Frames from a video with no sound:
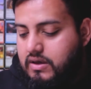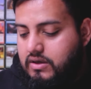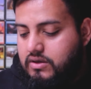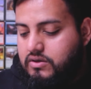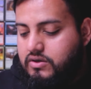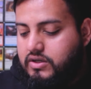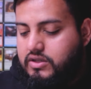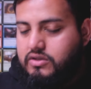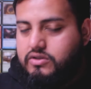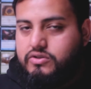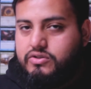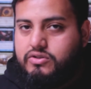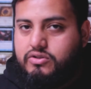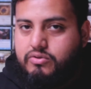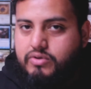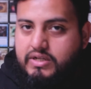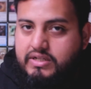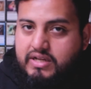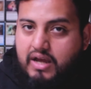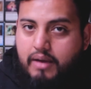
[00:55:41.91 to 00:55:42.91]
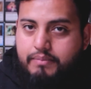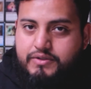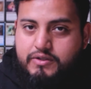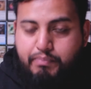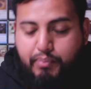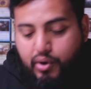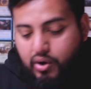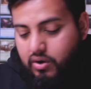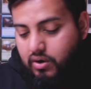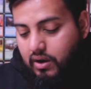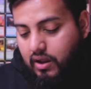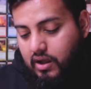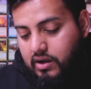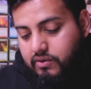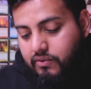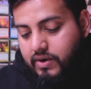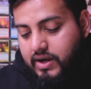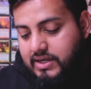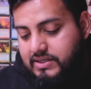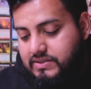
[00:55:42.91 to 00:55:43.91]
You can use 3 times per long
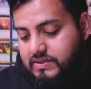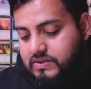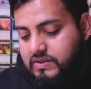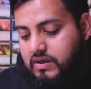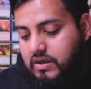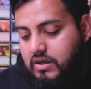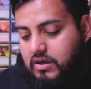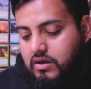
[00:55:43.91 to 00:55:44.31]
rest.